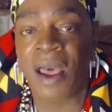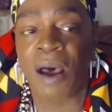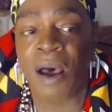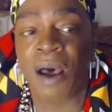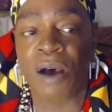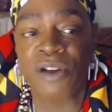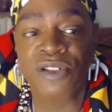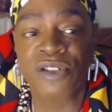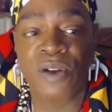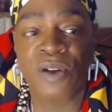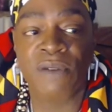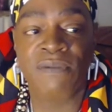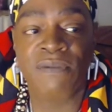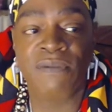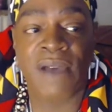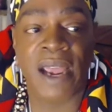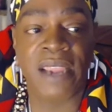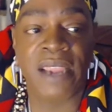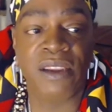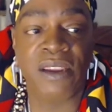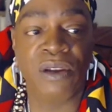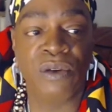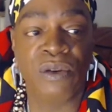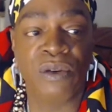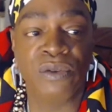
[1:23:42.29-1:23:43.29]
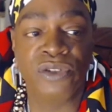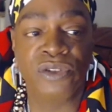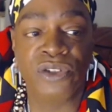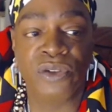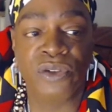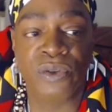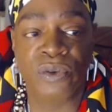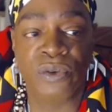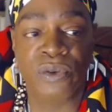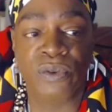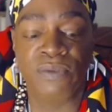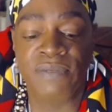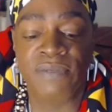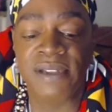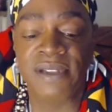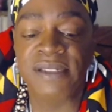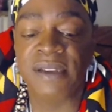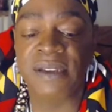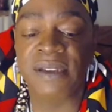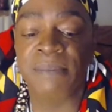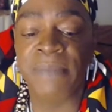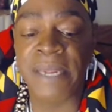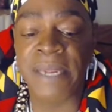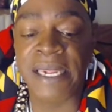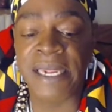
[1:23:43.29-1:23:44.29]
I also invite you to
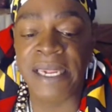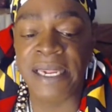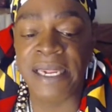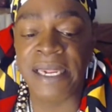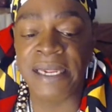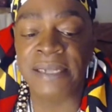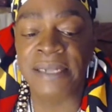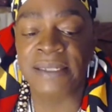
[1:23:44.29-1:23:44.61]
visit me,